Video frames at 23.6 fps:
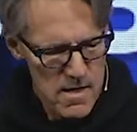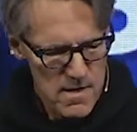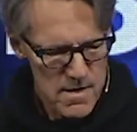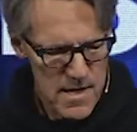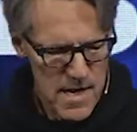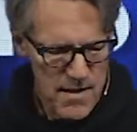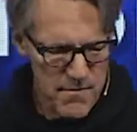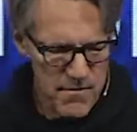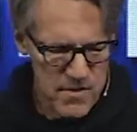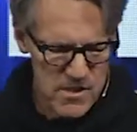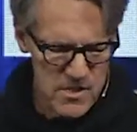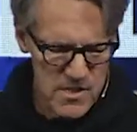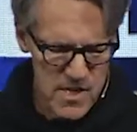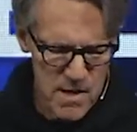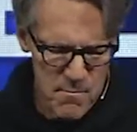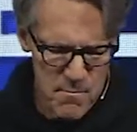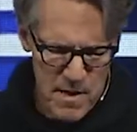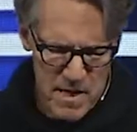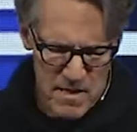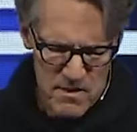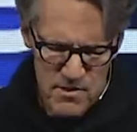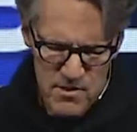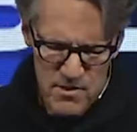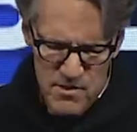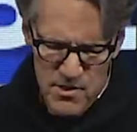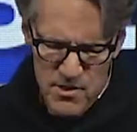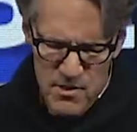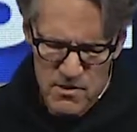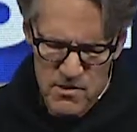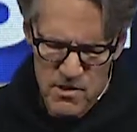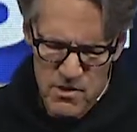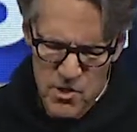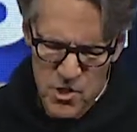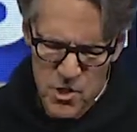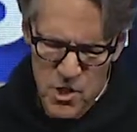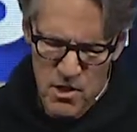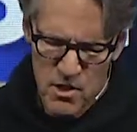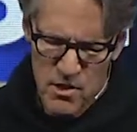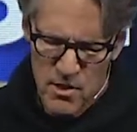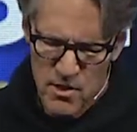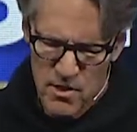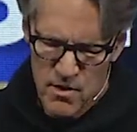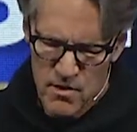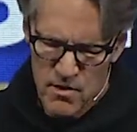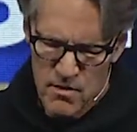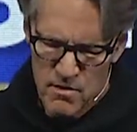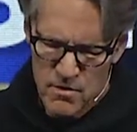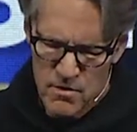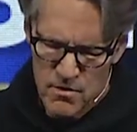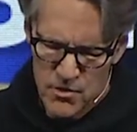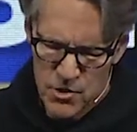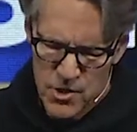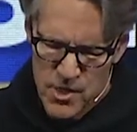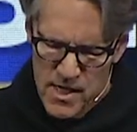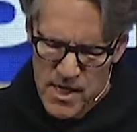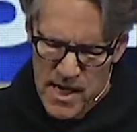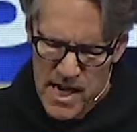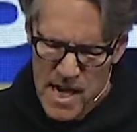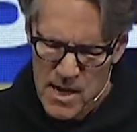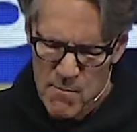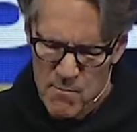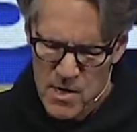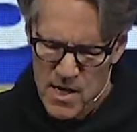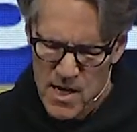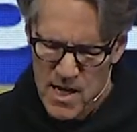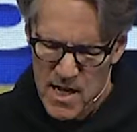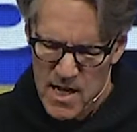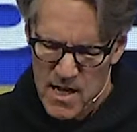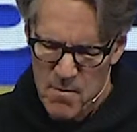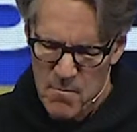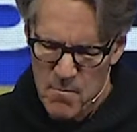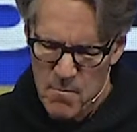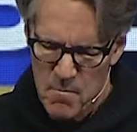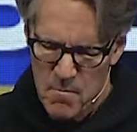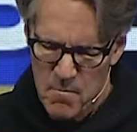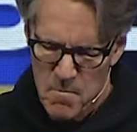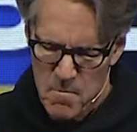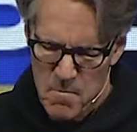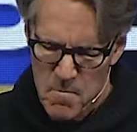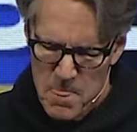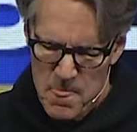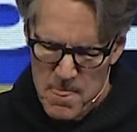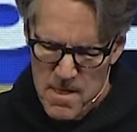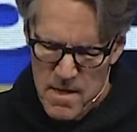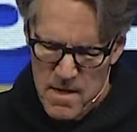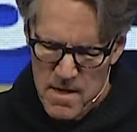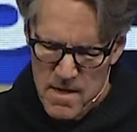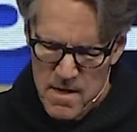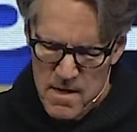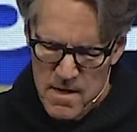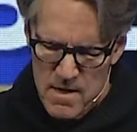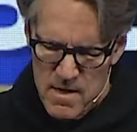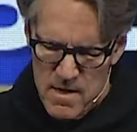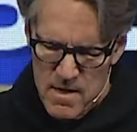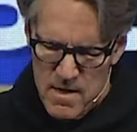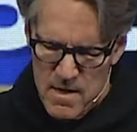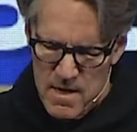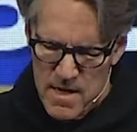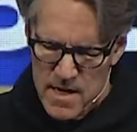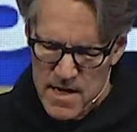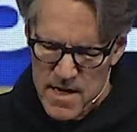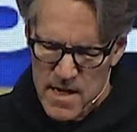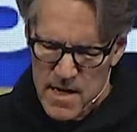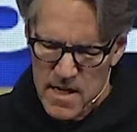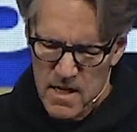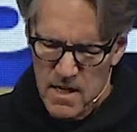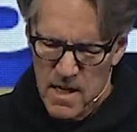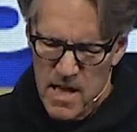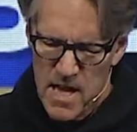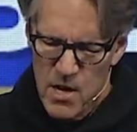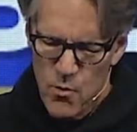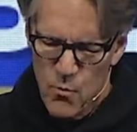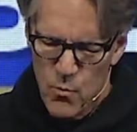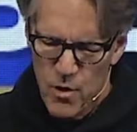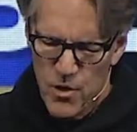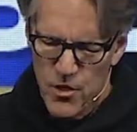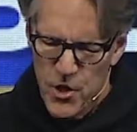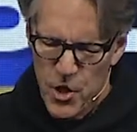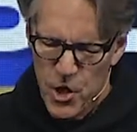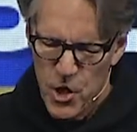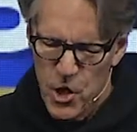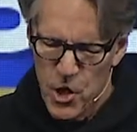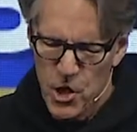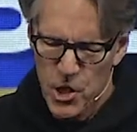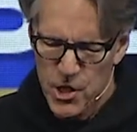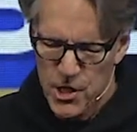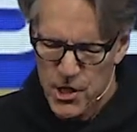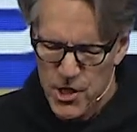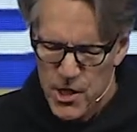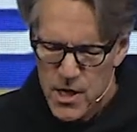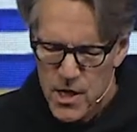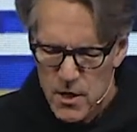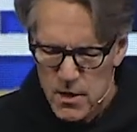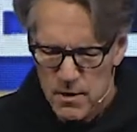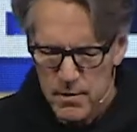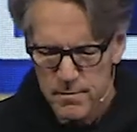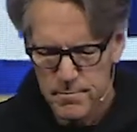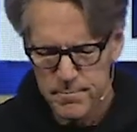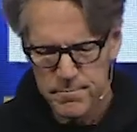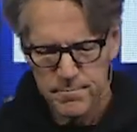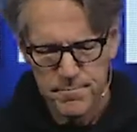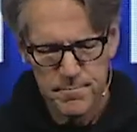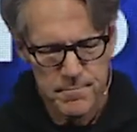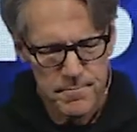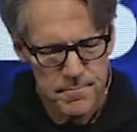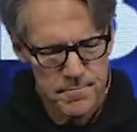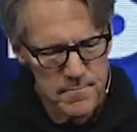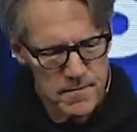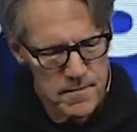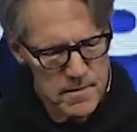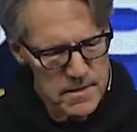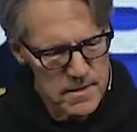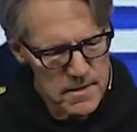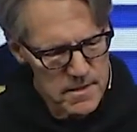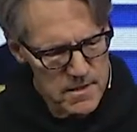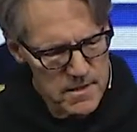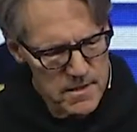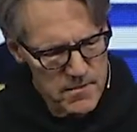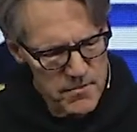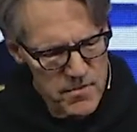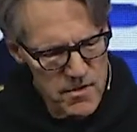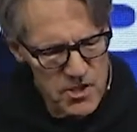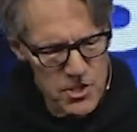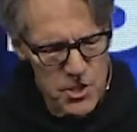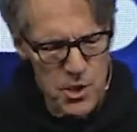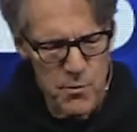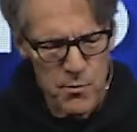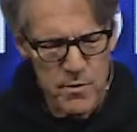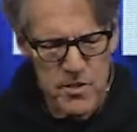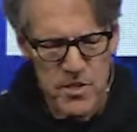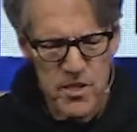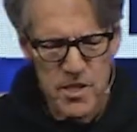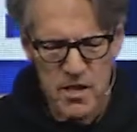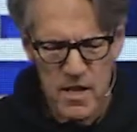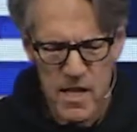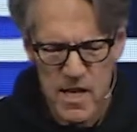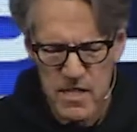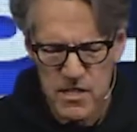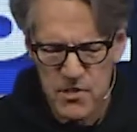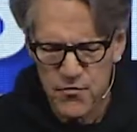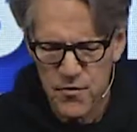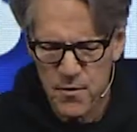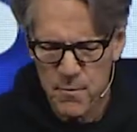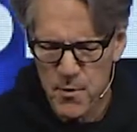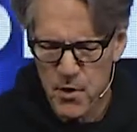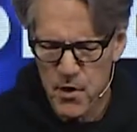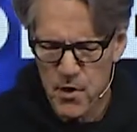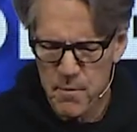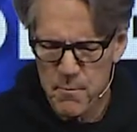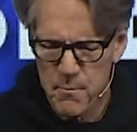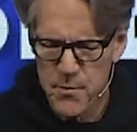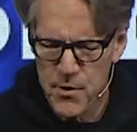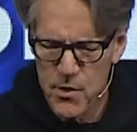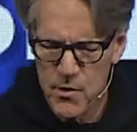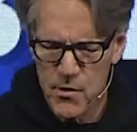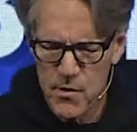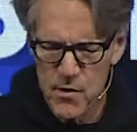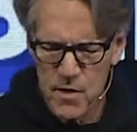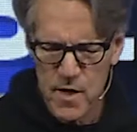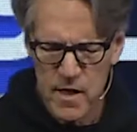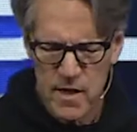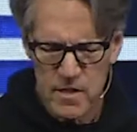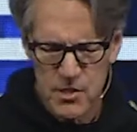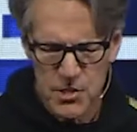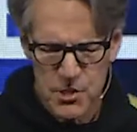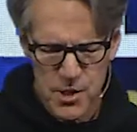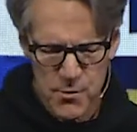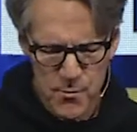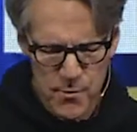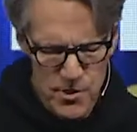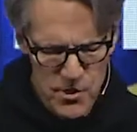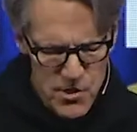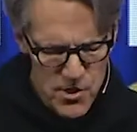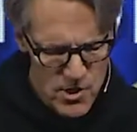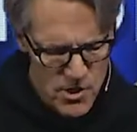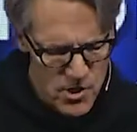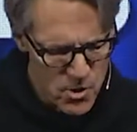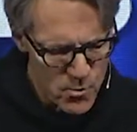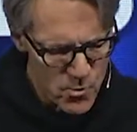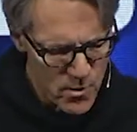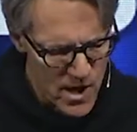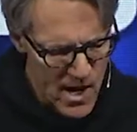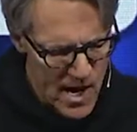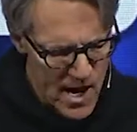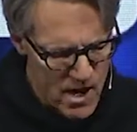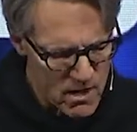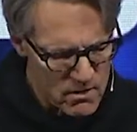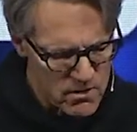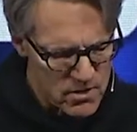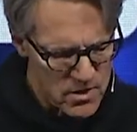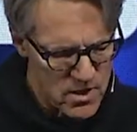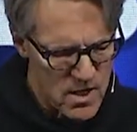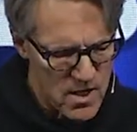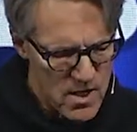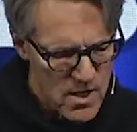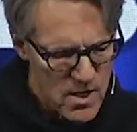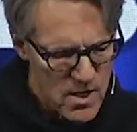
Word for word: David sent messengers and took her. She came to him, and he lay with her. For she was cleansed from her impurity, and she returned to her house.